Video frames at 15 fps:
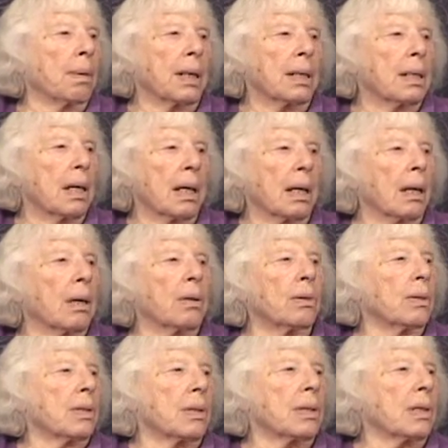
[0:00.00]
by taking
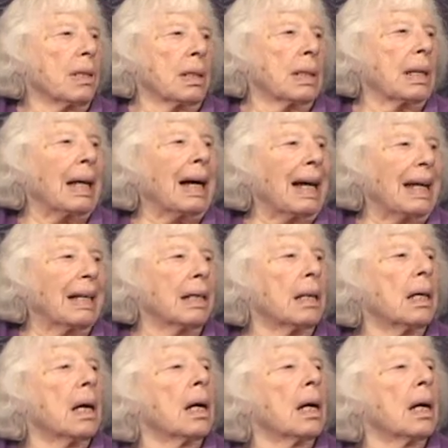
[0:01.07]
courses at night,